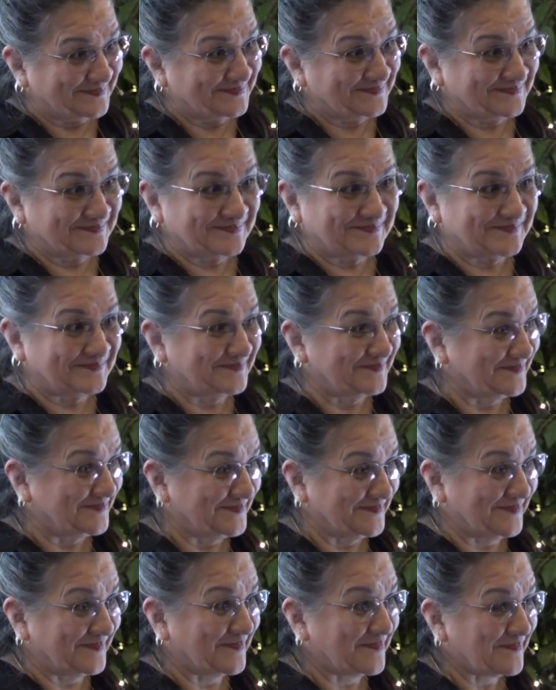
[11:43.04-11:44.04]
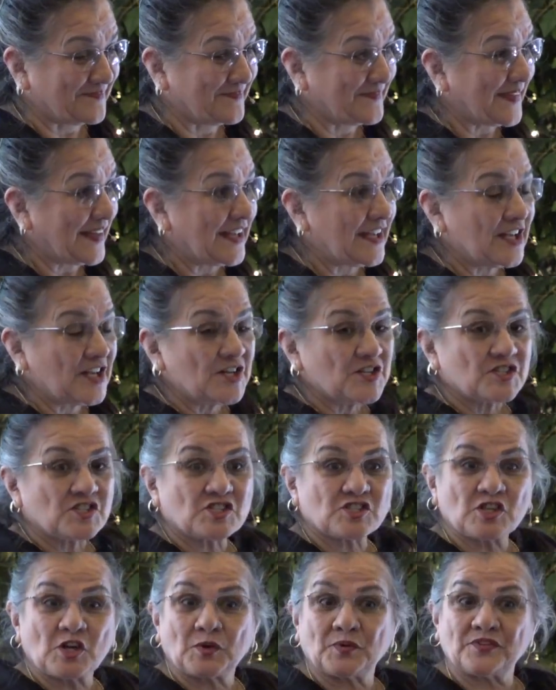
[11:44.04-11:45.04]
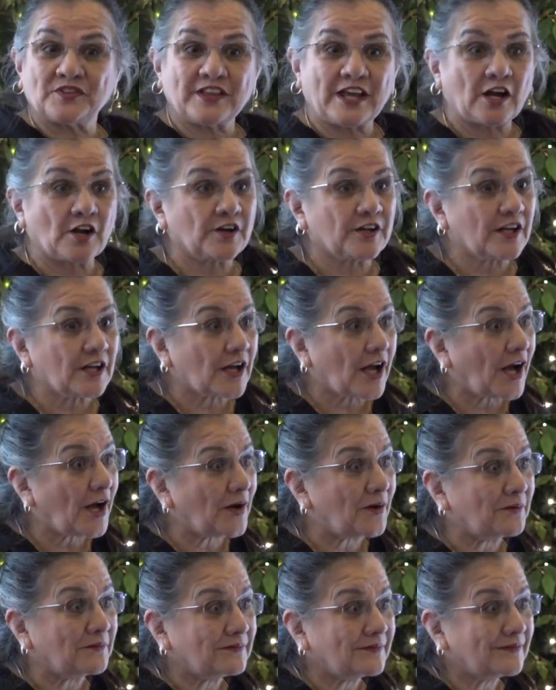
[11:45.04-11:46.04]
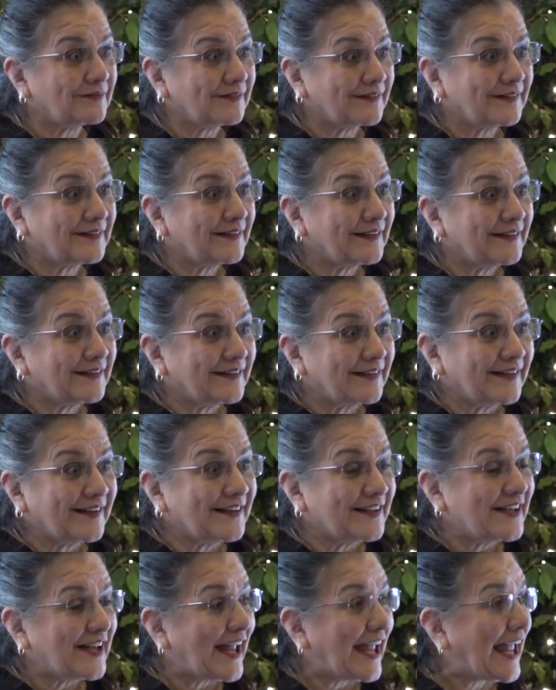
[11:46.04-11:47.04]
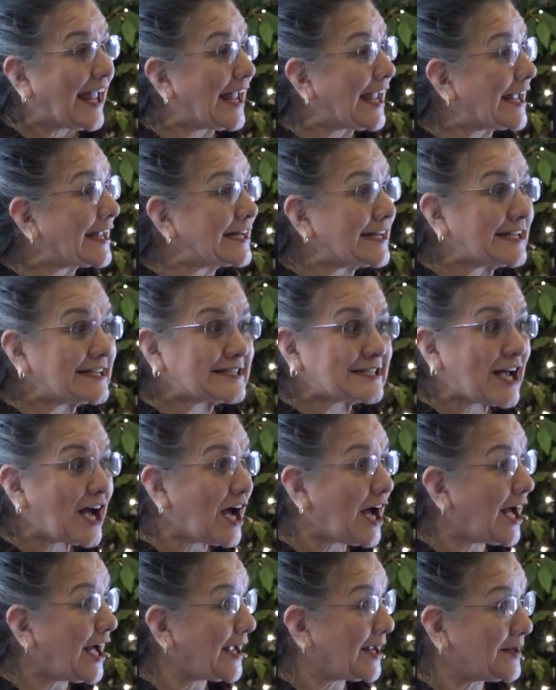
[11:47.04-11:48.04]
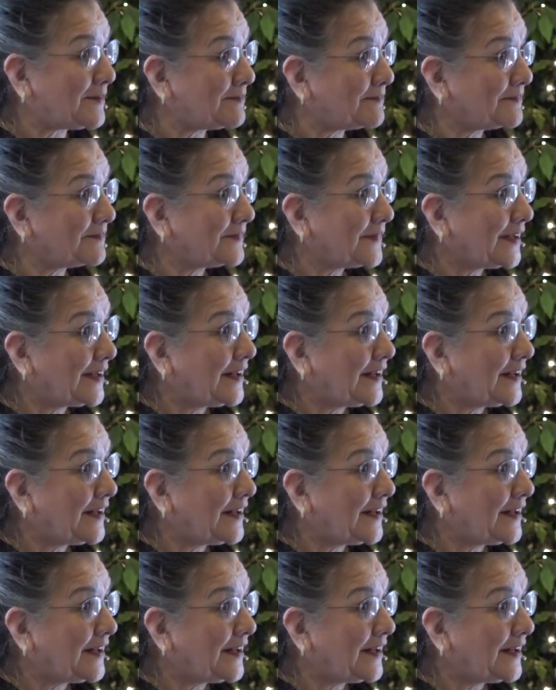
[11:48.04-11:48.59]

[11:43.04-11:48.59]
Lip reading: I choose peace. So there you go. Anytime